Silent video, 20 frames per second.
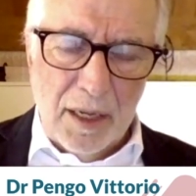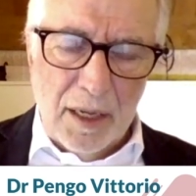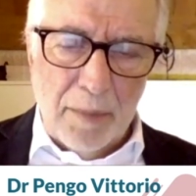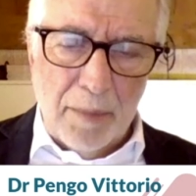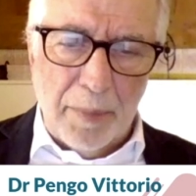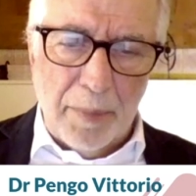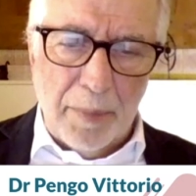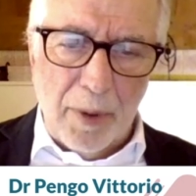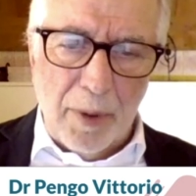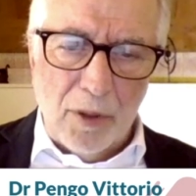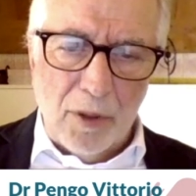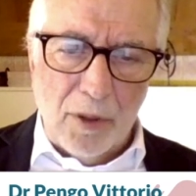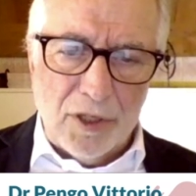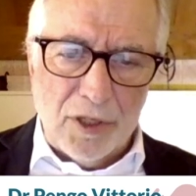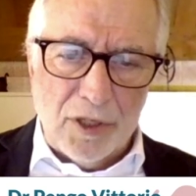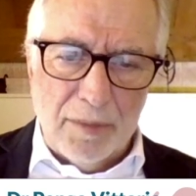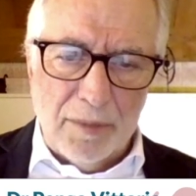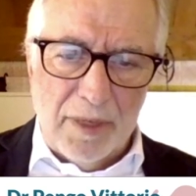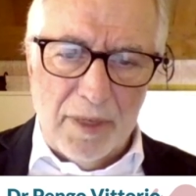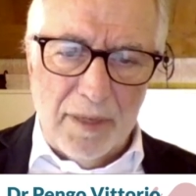
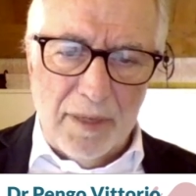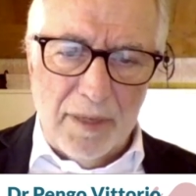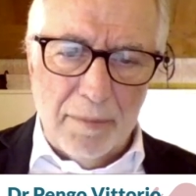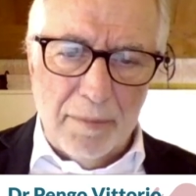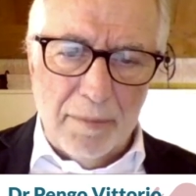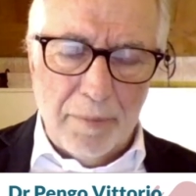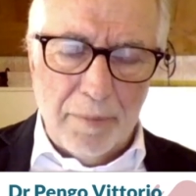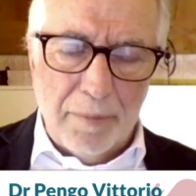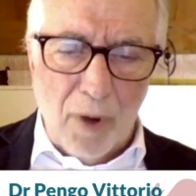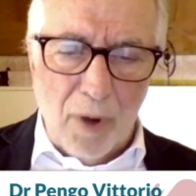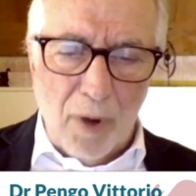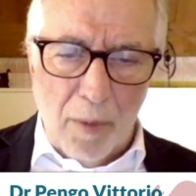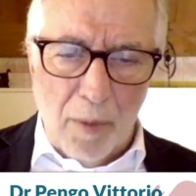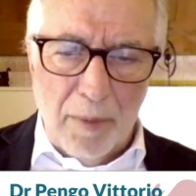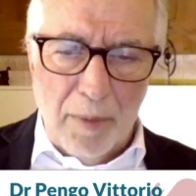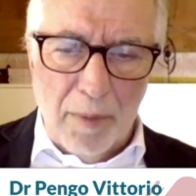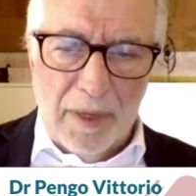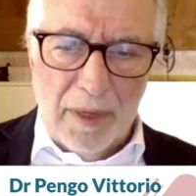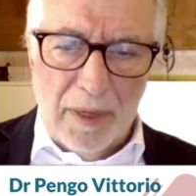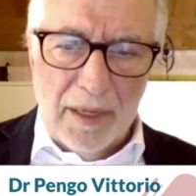
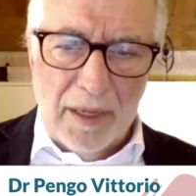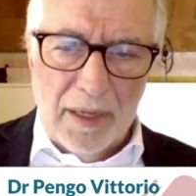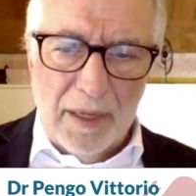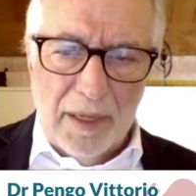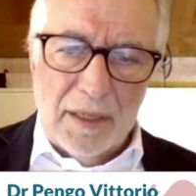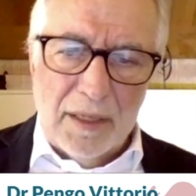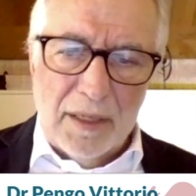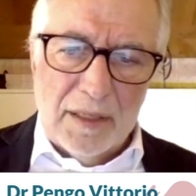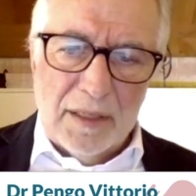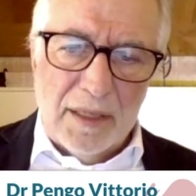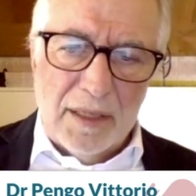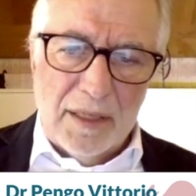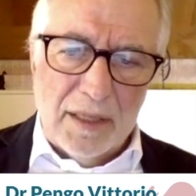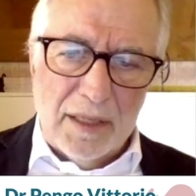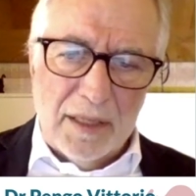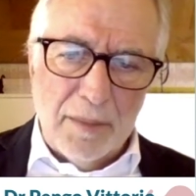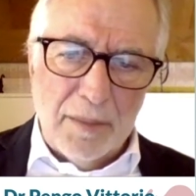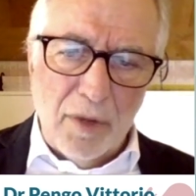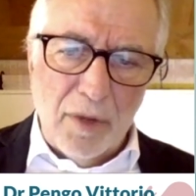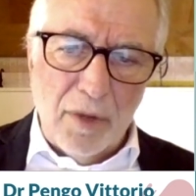probably the
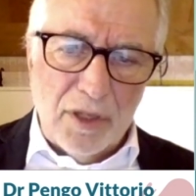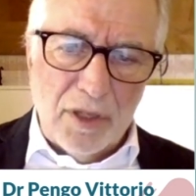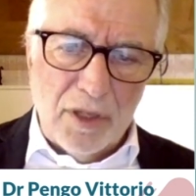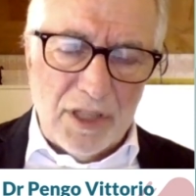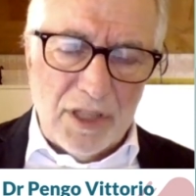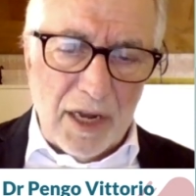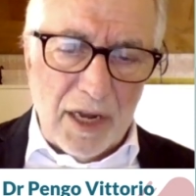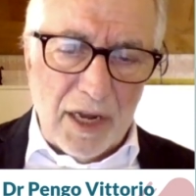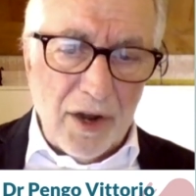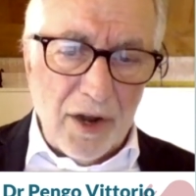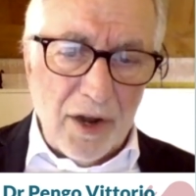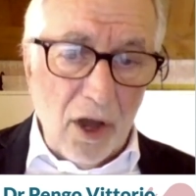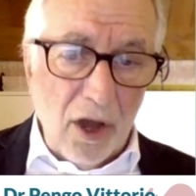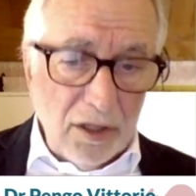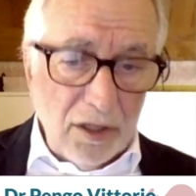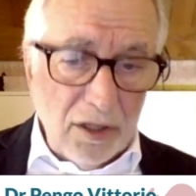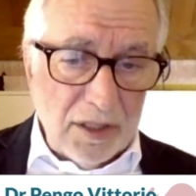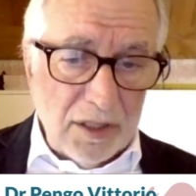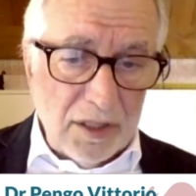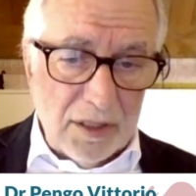antibodies are
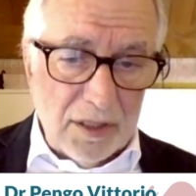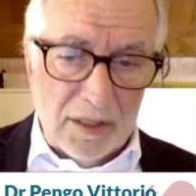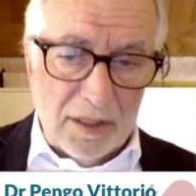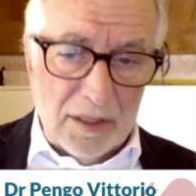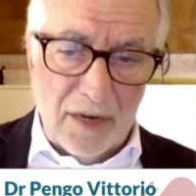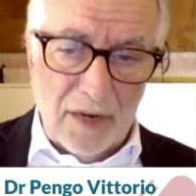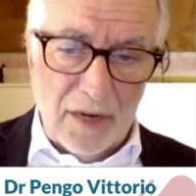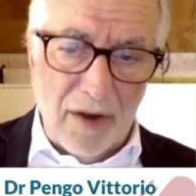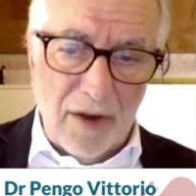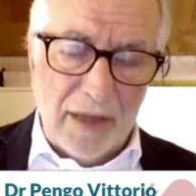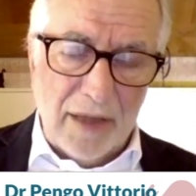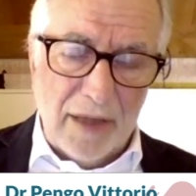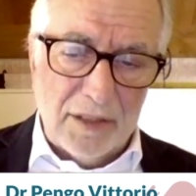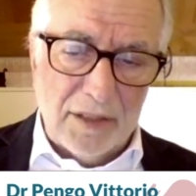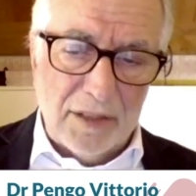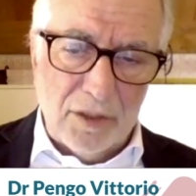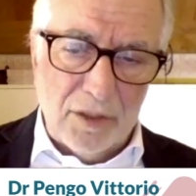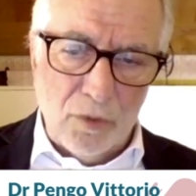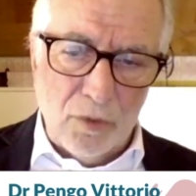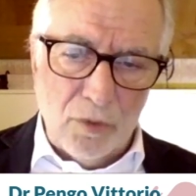not
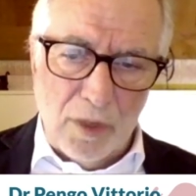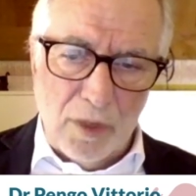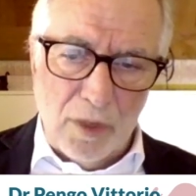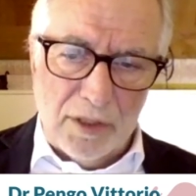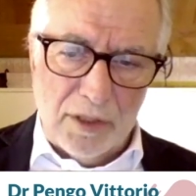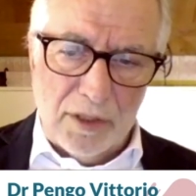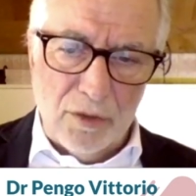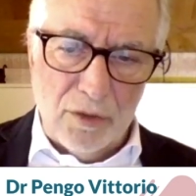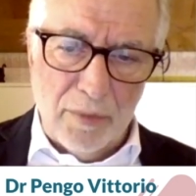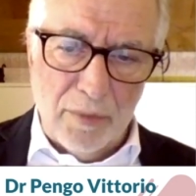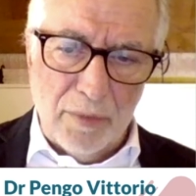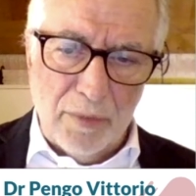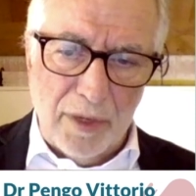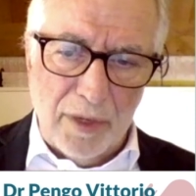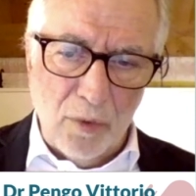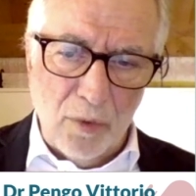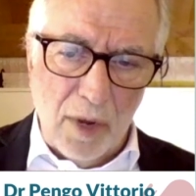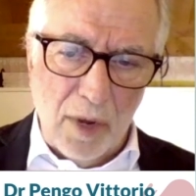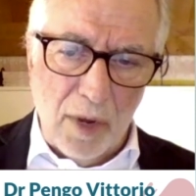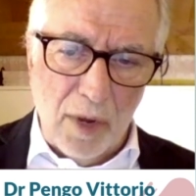directed to
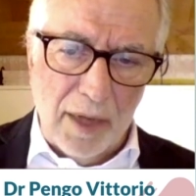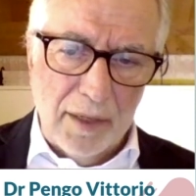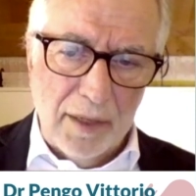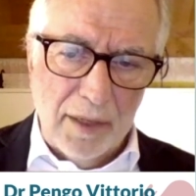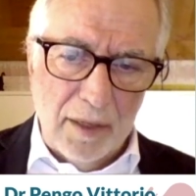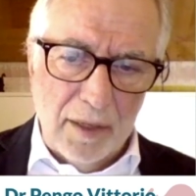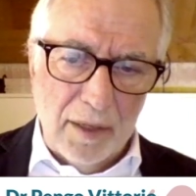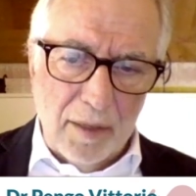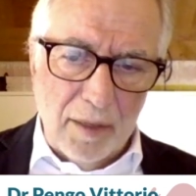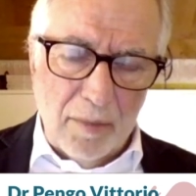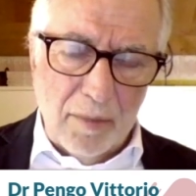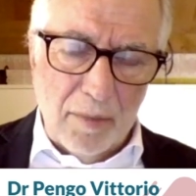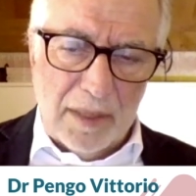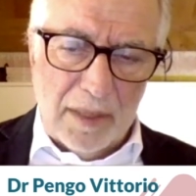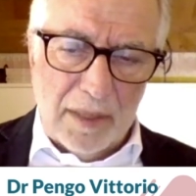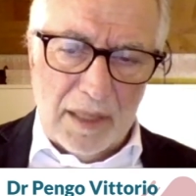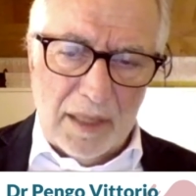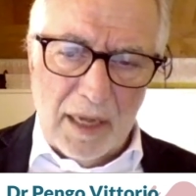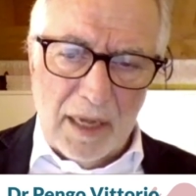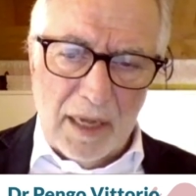anti-domain 1,
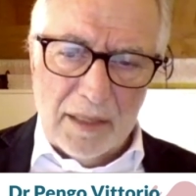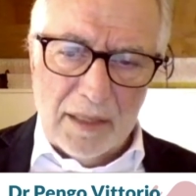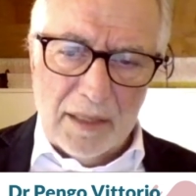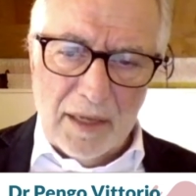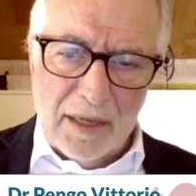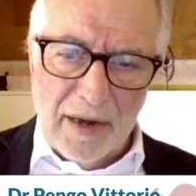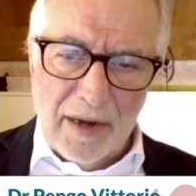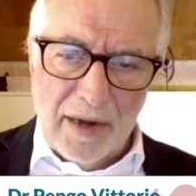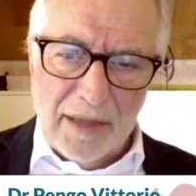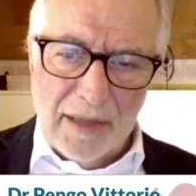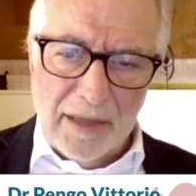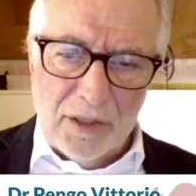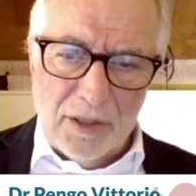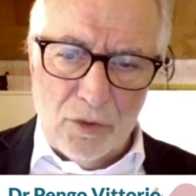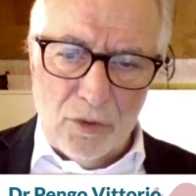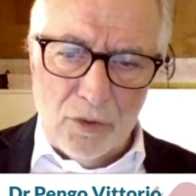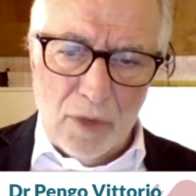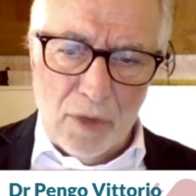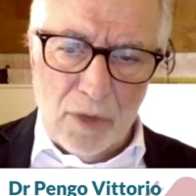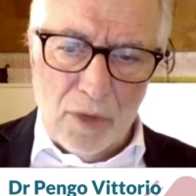but are
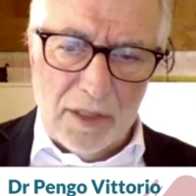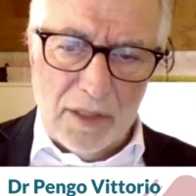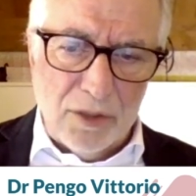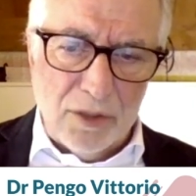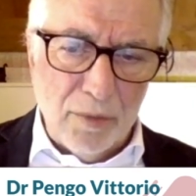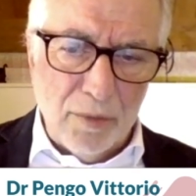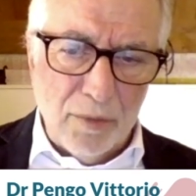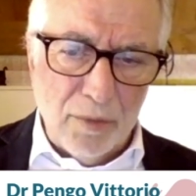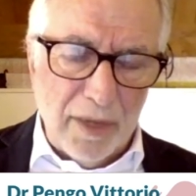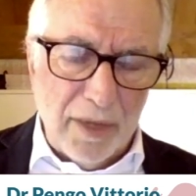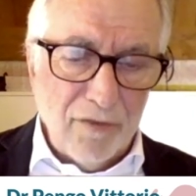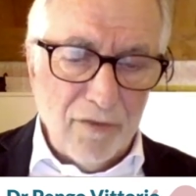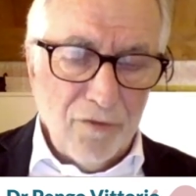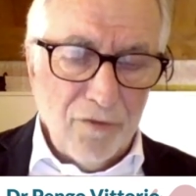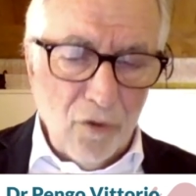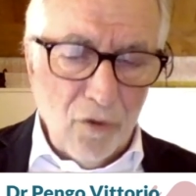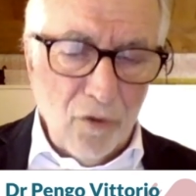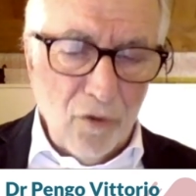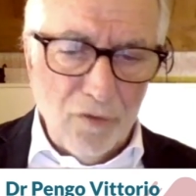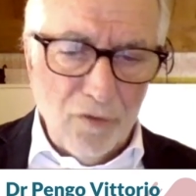directed to anti-domain
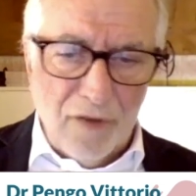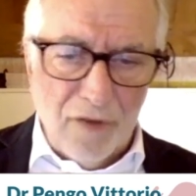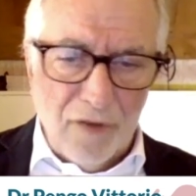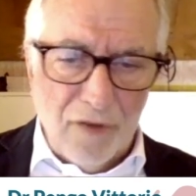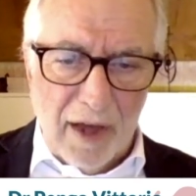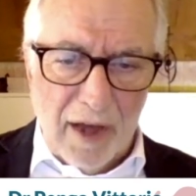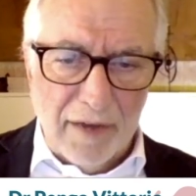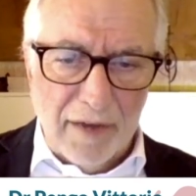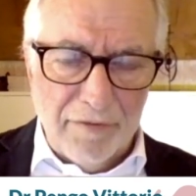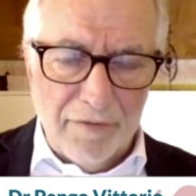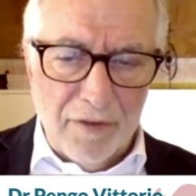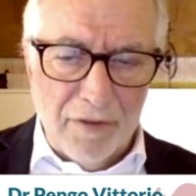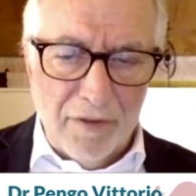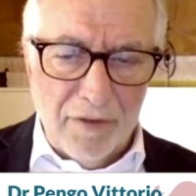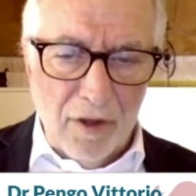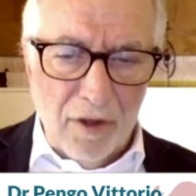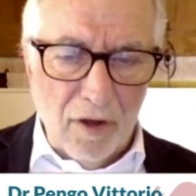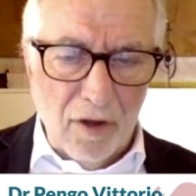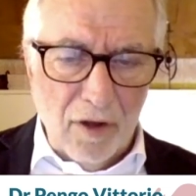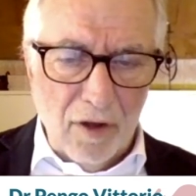4-5
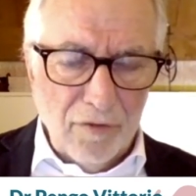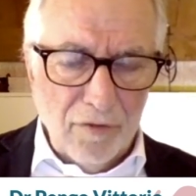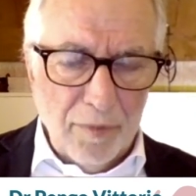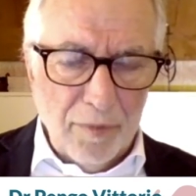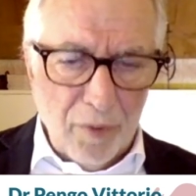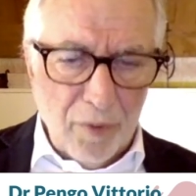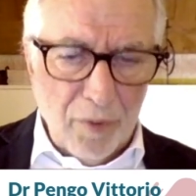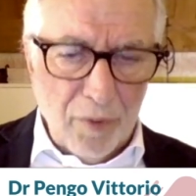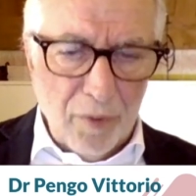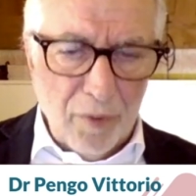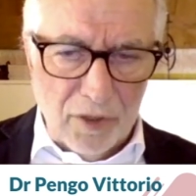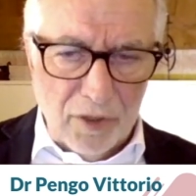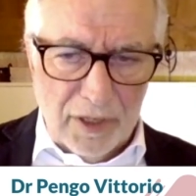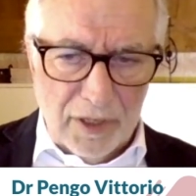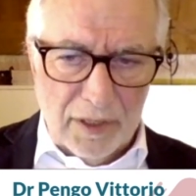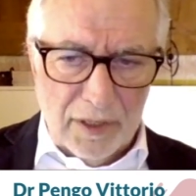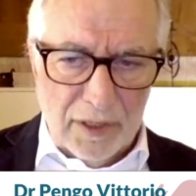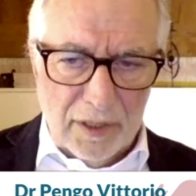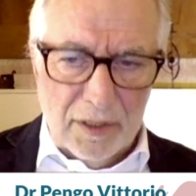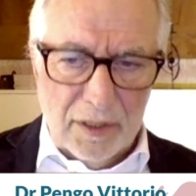of the
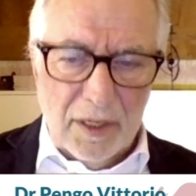protein.